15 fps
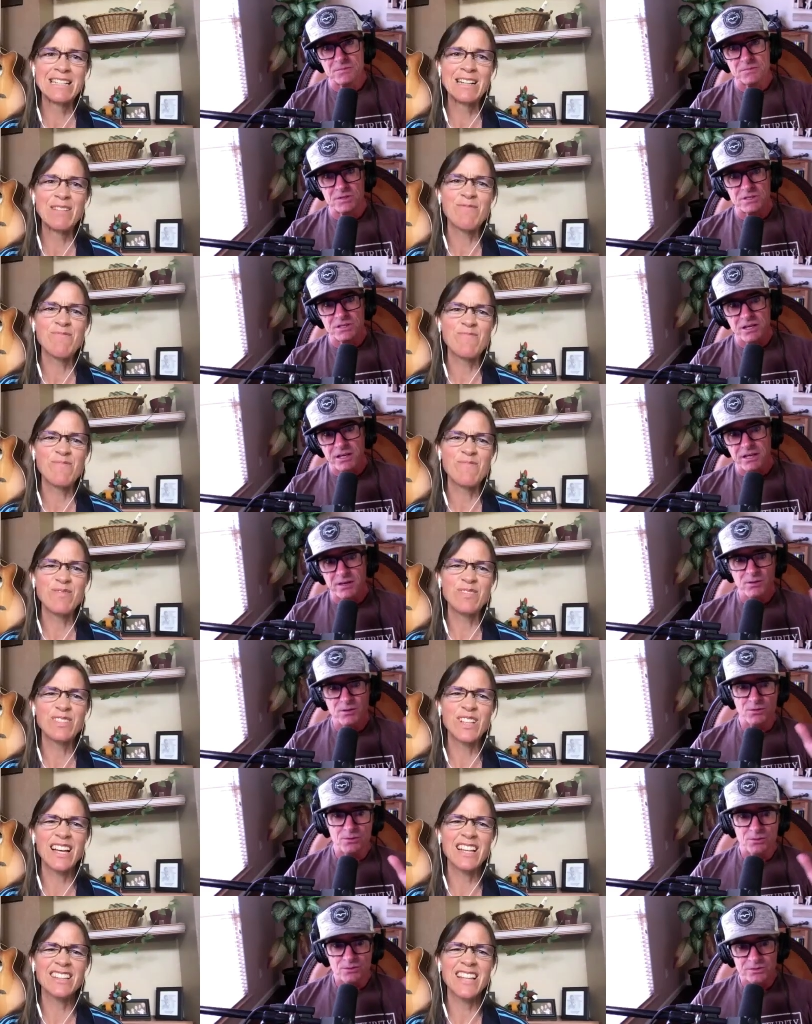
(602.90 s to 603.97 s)
Speaker 1: say
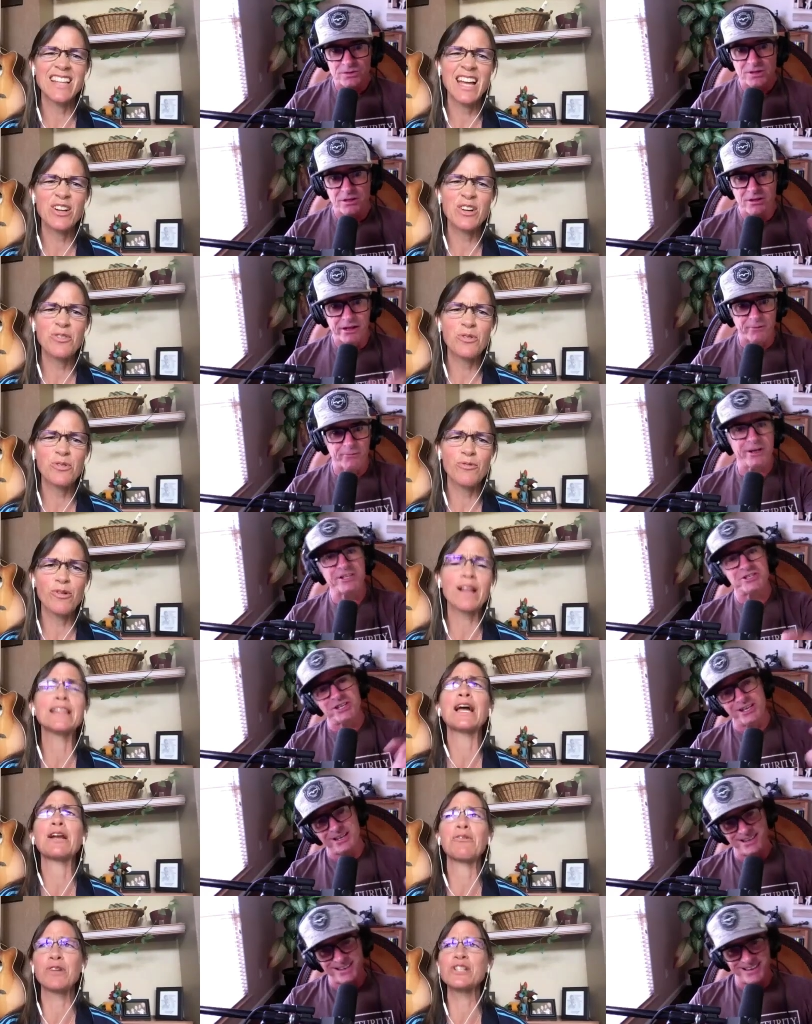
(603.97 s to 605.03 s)
you, Lionel, Lionel
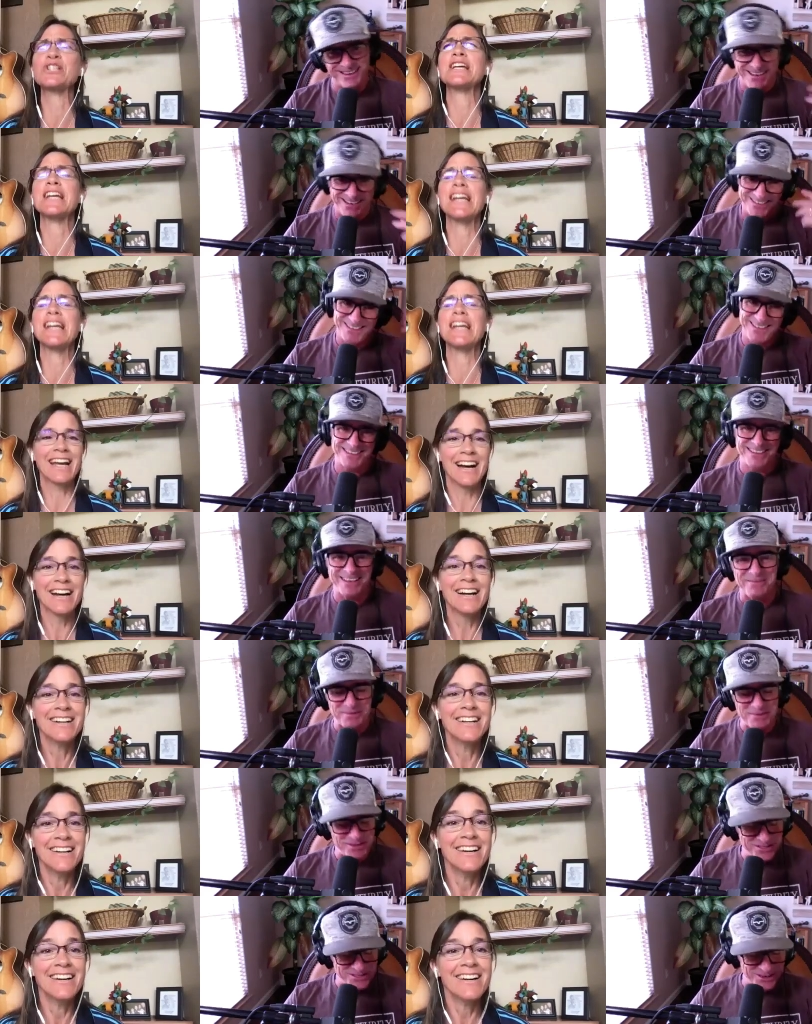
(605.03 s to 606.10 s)
Richie, Lionel Richie yeah, yeah, had, yeah. Had come
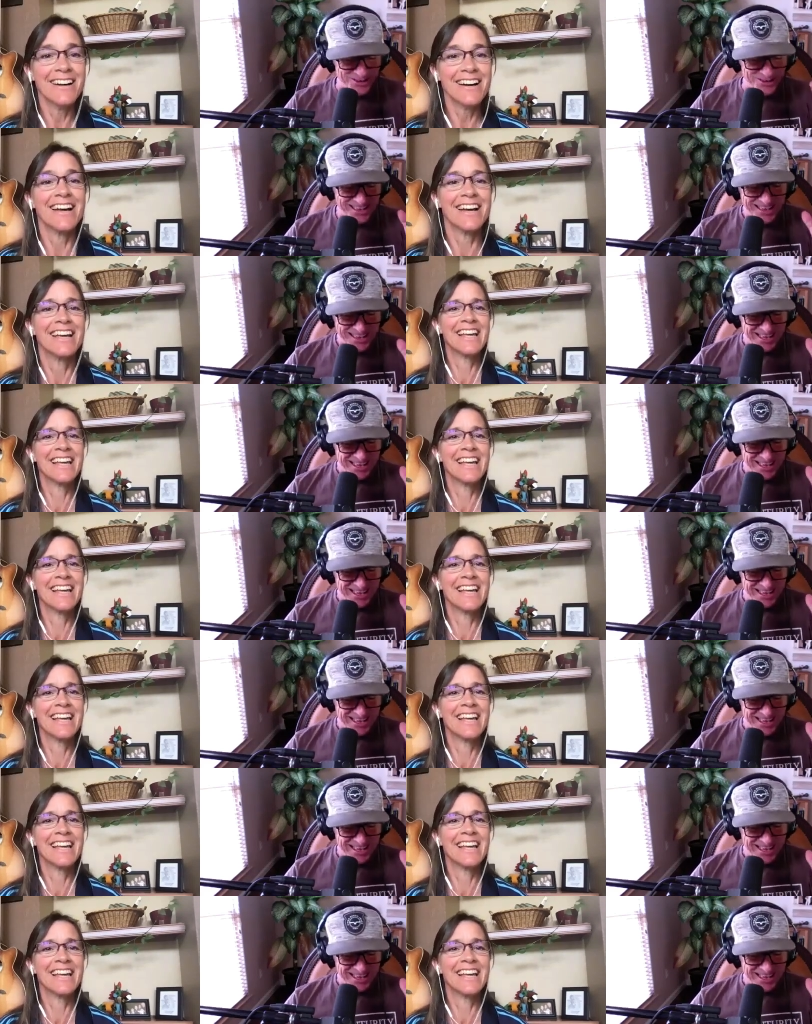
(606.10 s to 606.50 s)
up with a song.